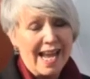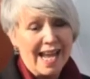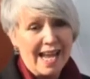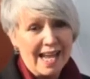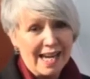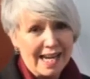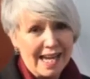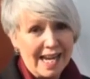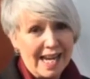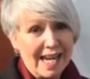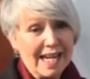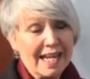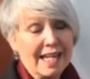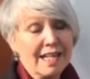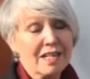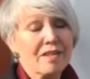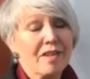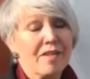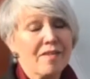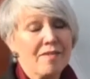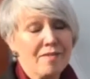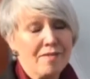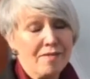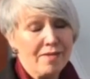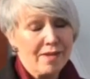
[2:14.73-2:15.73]
and it
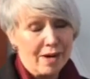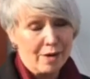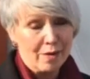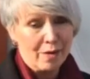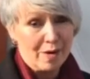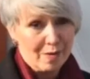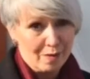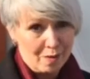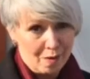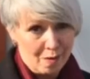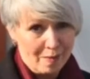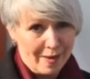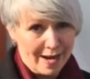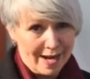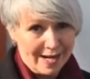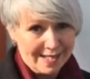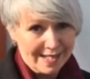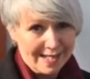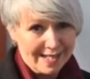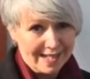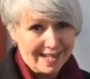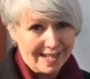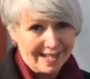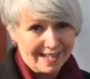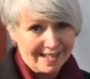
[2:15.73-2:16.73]
is very
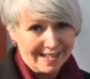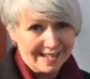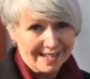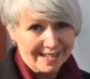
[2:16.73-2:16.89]
romantic.